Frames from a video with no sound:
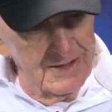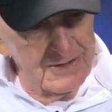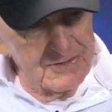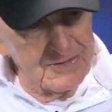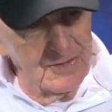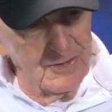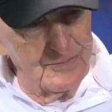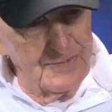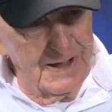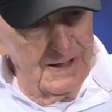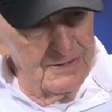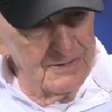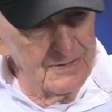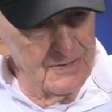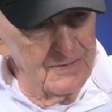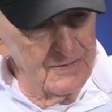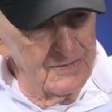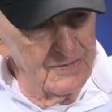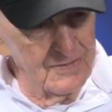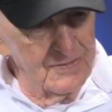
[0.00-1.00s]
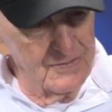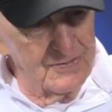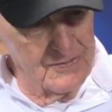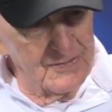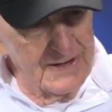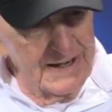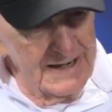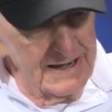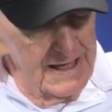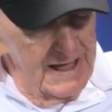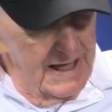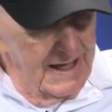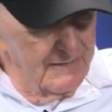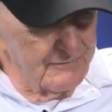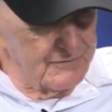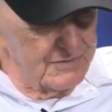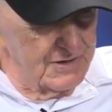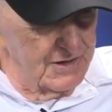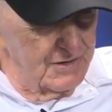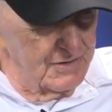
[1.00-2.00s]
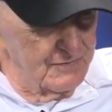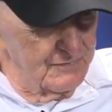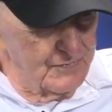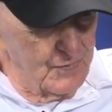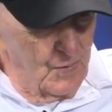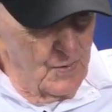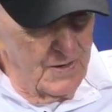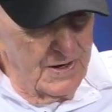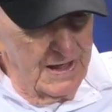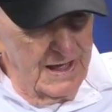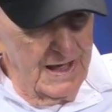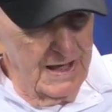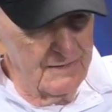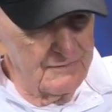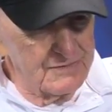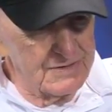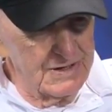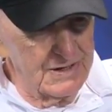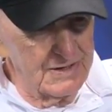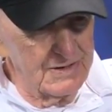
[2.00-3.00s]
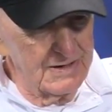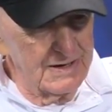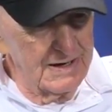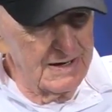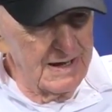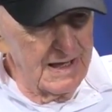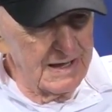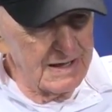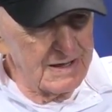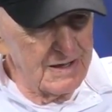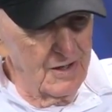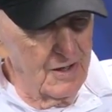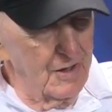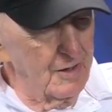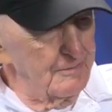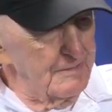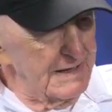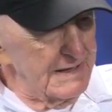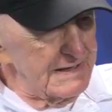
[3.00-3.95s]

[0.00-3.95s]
So about 4 in the afternoon, and they called me.